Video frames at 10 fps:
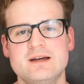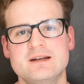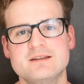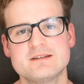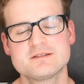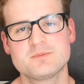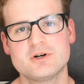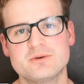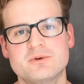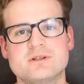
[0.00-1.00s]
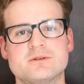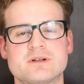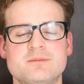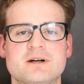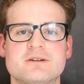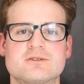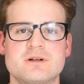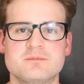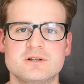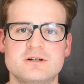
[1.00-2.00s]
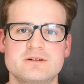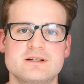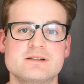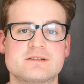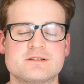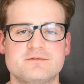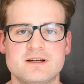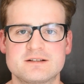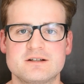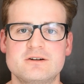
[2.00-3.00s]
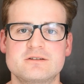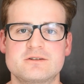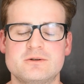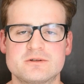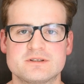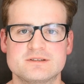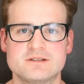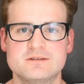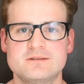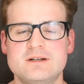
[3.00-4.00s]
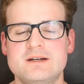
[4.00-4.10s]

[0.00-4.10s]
and in this part we're talking about trenbolone and its effect on cortisol.